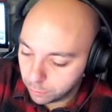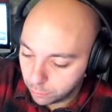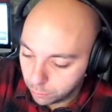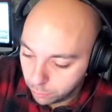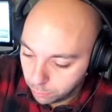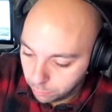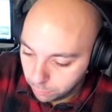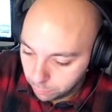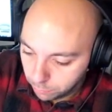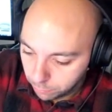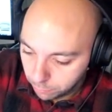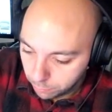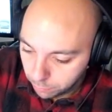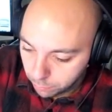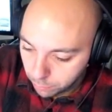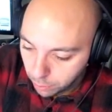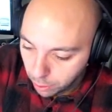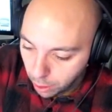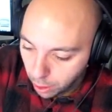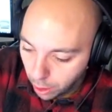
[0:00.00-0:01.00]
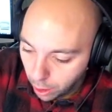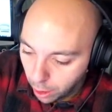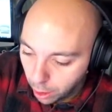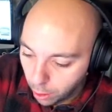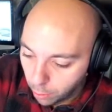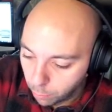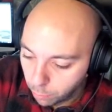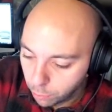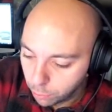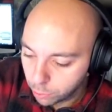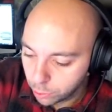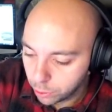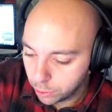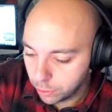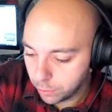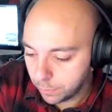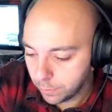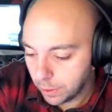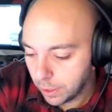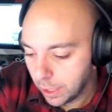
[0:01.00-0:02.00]
Oh, uh, whoosh.
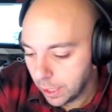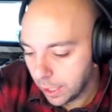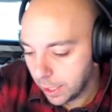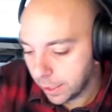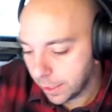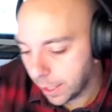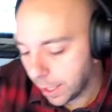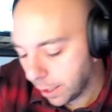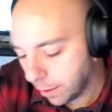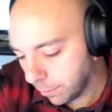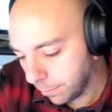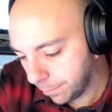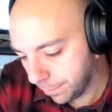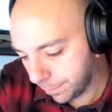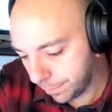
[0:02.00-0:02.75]
Now,